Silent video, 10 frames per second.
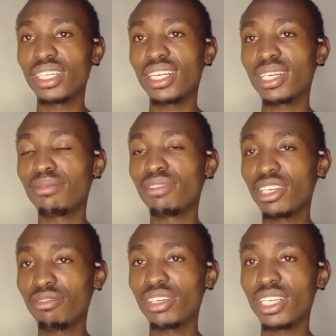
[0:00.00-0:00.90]
and I'm
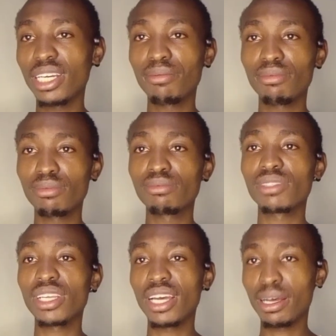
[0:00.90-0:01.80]
very, very
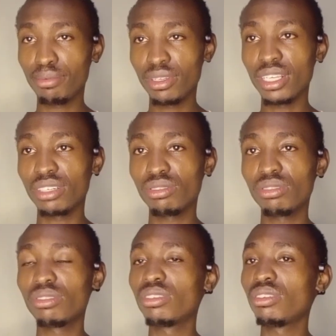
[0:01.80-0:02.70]
happy
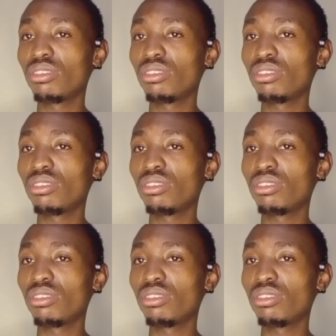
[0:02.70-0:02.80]
that